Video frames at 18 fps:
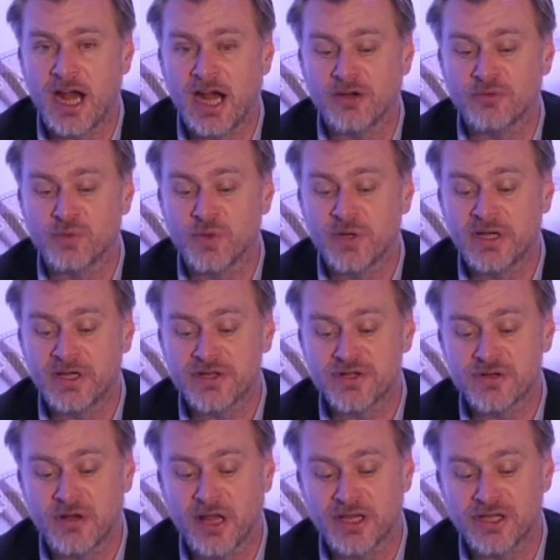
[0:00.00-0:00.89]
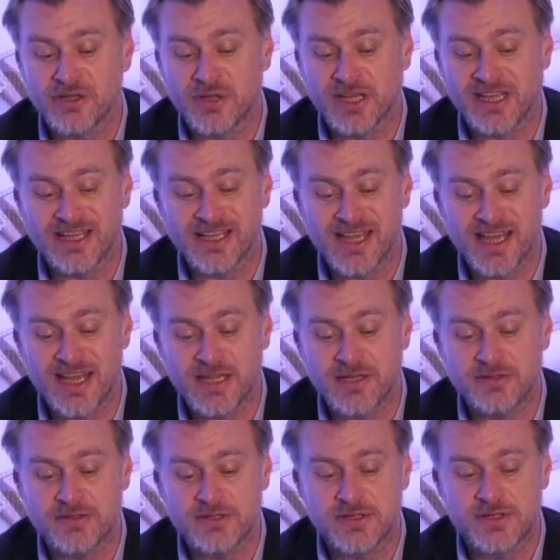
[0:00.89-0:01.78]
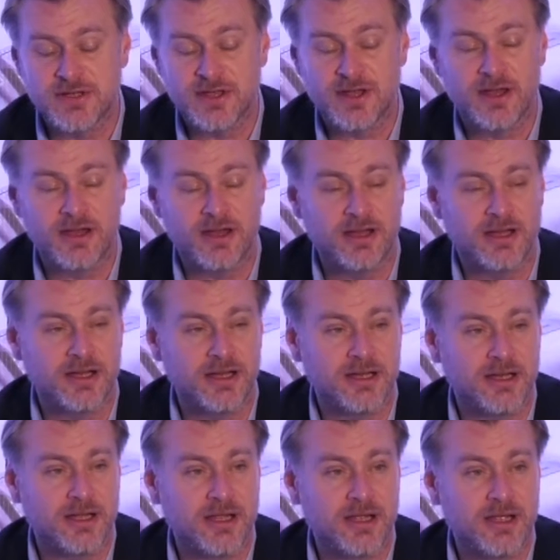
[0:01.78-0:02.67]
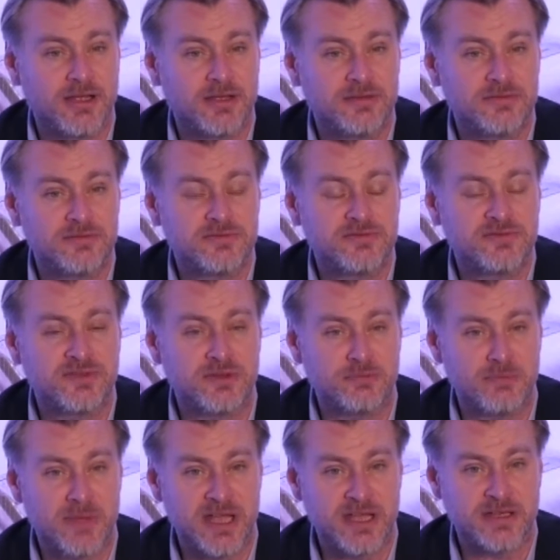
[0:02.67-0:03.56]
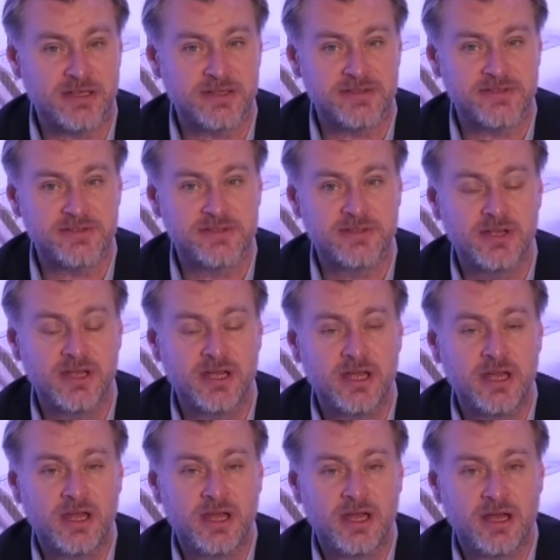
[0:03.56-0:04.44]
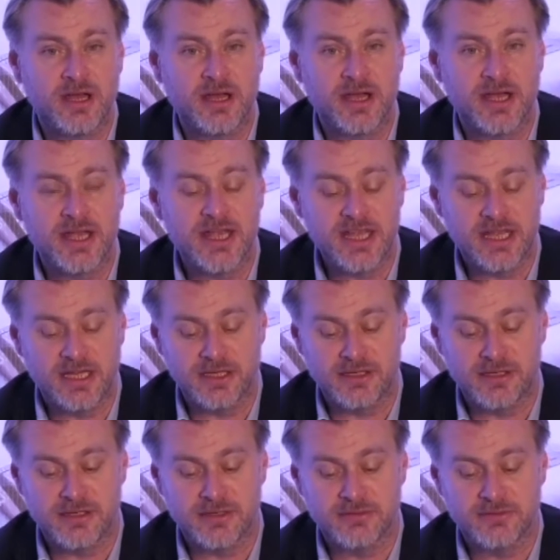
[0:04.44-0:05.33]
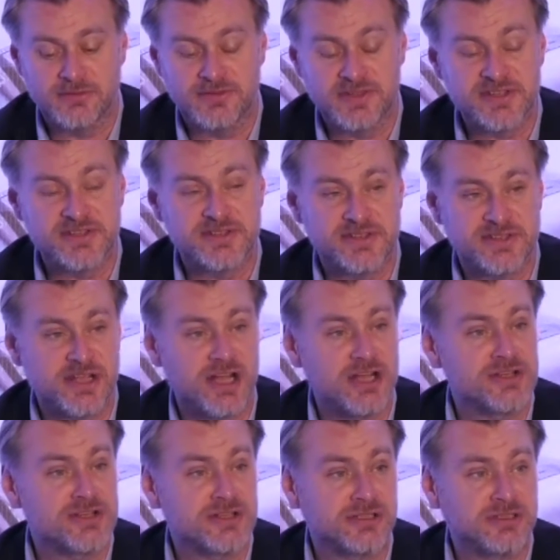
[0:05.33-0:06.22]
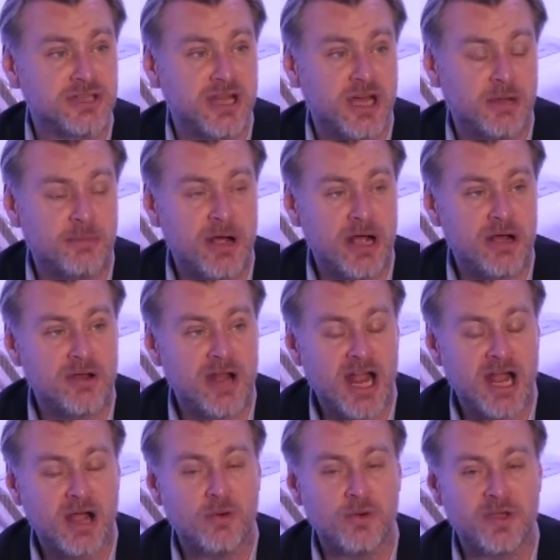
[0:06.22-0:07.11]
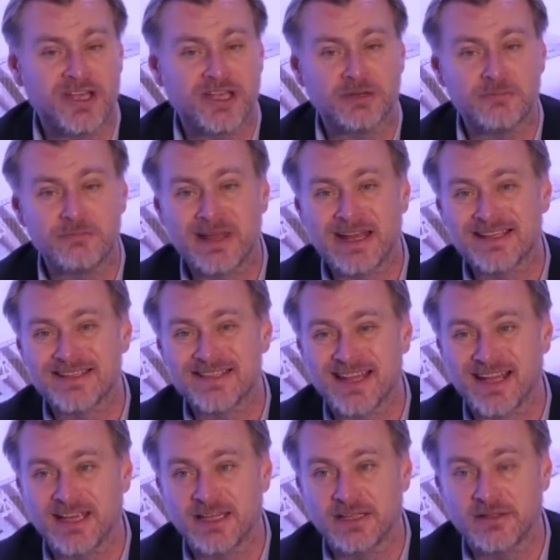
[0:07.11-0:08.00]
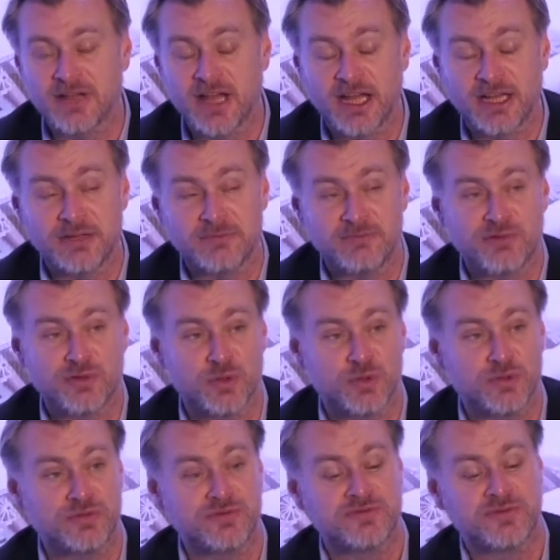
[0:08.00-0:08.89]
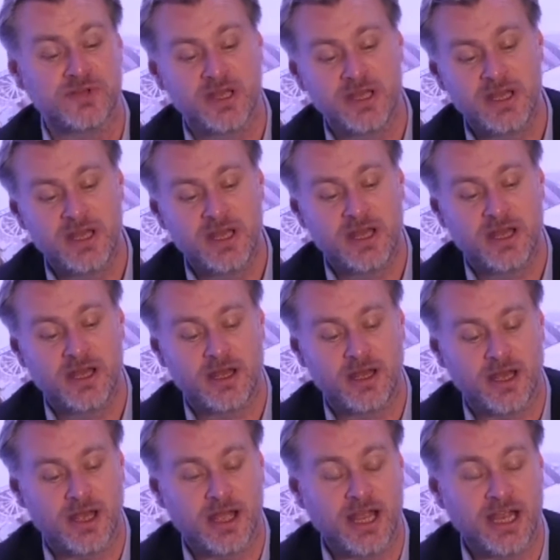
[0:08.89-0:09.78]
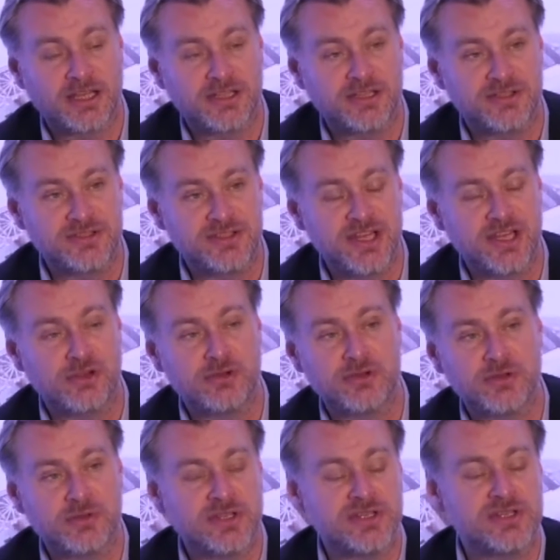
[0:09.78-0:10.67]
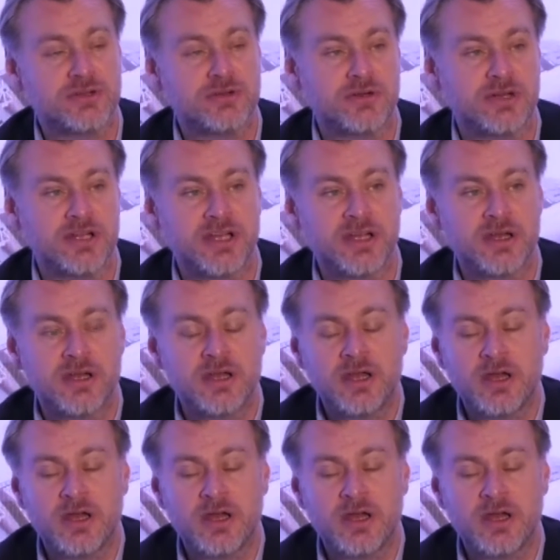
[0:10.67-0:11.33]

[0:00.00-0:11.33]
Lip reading: and really trying to engage filmmakers in this discussion about how we can maintain and improve and continue to enjoy